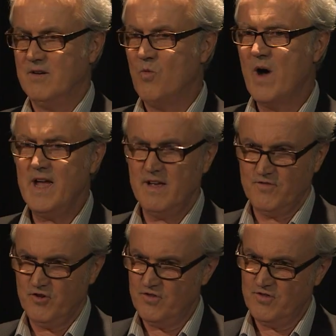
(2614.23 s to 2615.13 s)
way
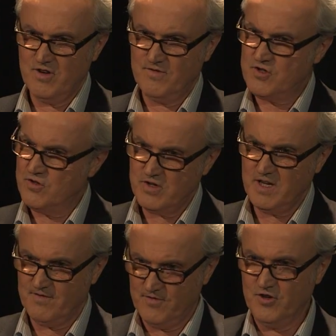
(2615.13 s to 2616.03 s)
of
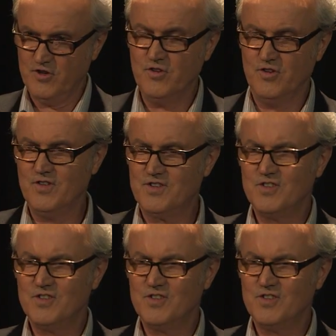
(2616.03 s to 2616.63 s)
talking for you